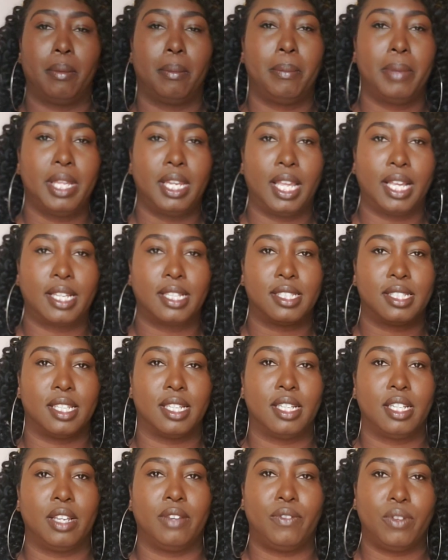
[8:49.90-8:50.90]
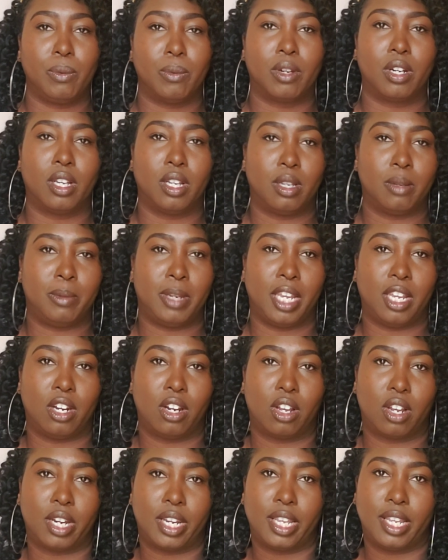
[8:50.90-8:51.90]
But like I said, if you want to update
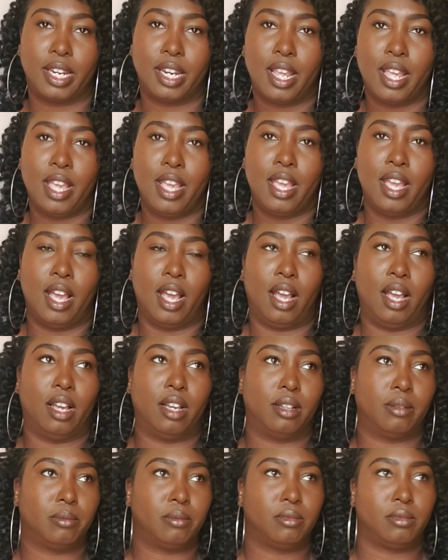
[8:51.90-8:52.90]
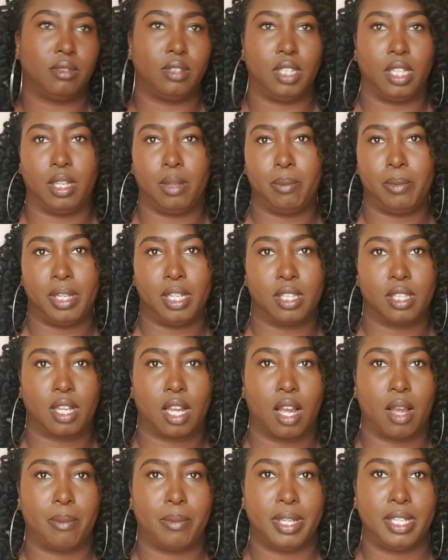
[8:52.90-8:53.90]
on it, hit me in the
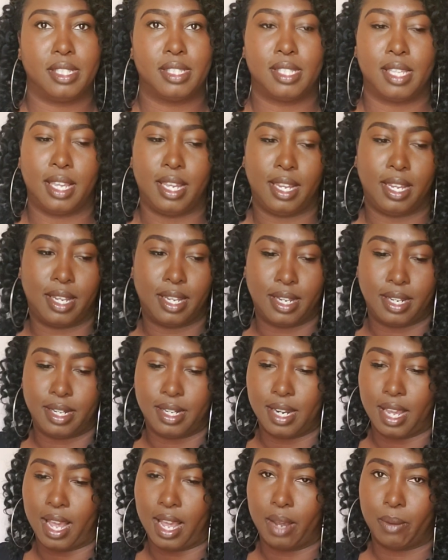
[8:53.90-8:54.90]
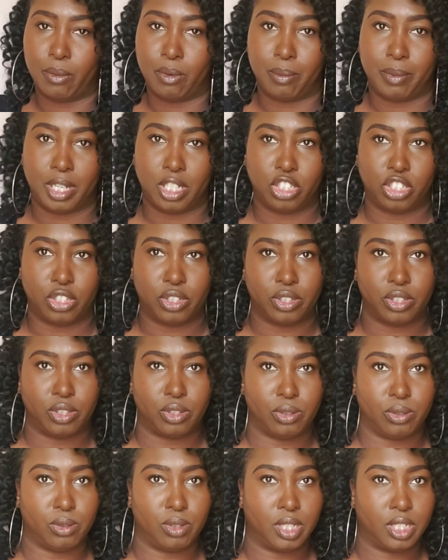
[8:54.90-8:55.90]
comments and I will make sure
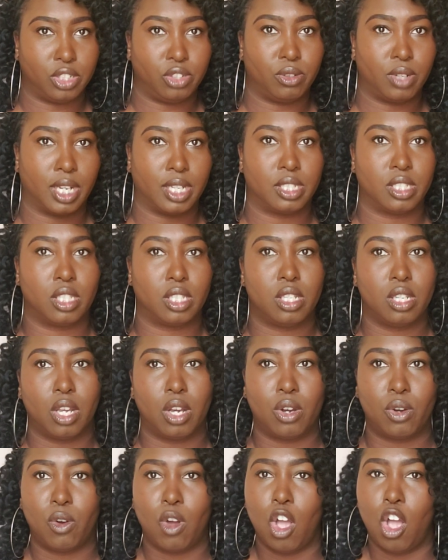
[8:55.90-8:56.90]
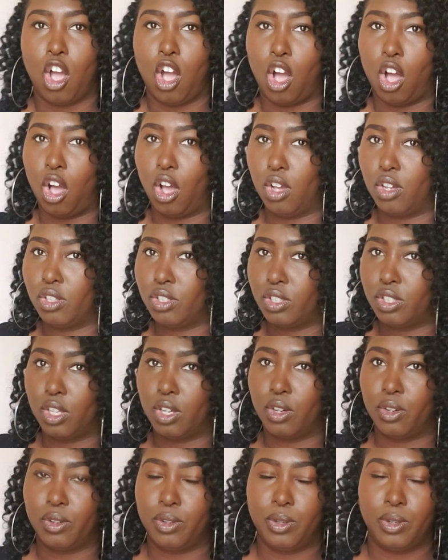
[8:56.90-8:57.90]
to let you guys know.
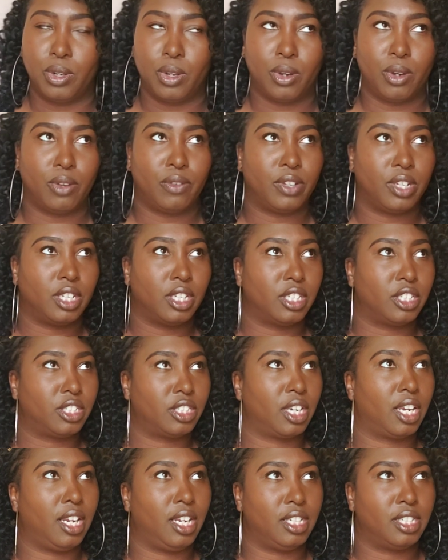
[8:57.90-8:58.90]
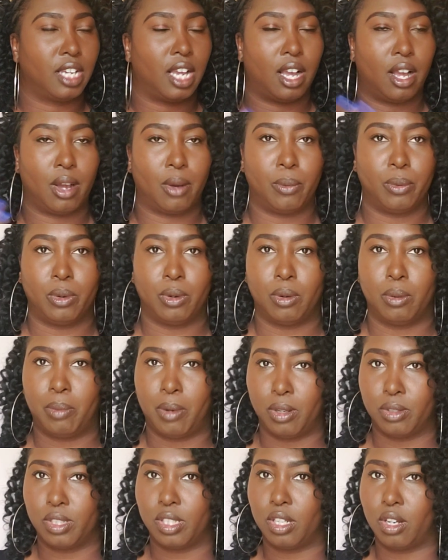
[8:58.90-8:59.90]
Also, you know, if it does change, I will
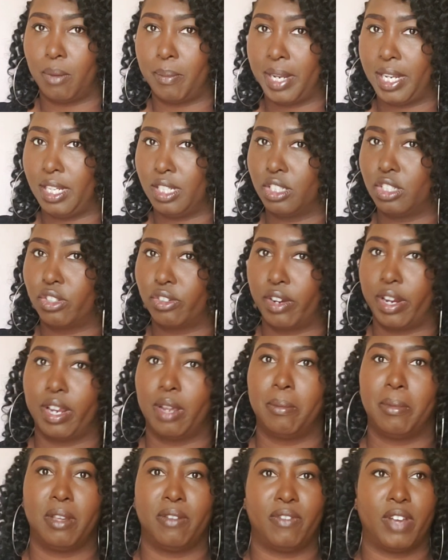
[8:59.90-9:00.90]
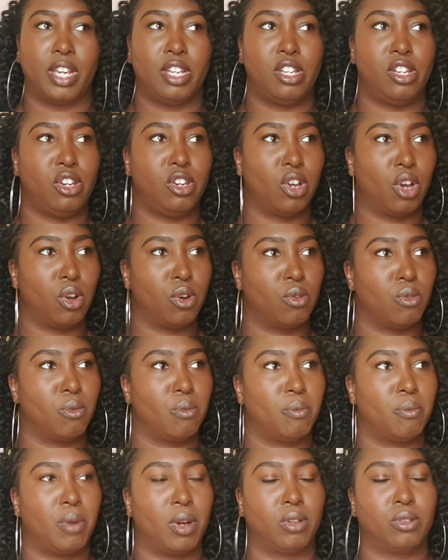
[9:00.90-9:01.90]
post it on my Instagram if I don't
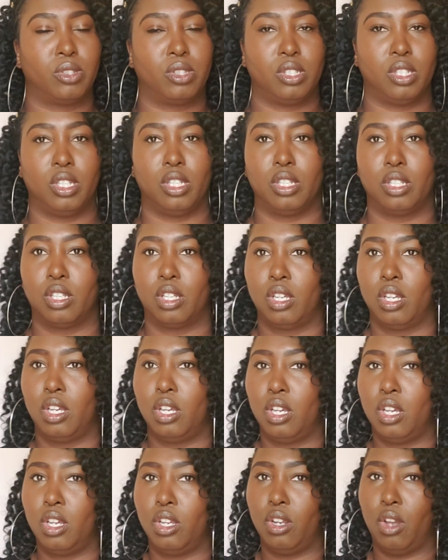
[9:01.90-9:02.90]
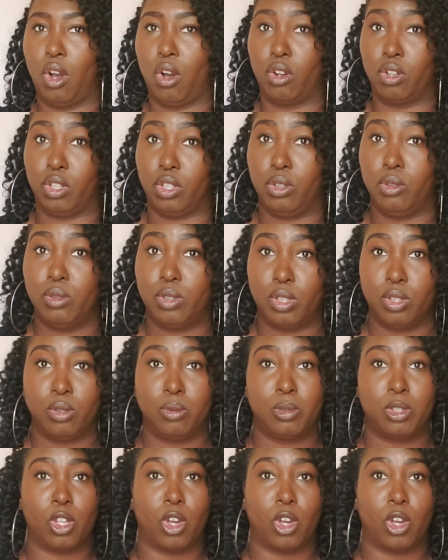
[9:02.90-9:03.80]
post it on YouTube.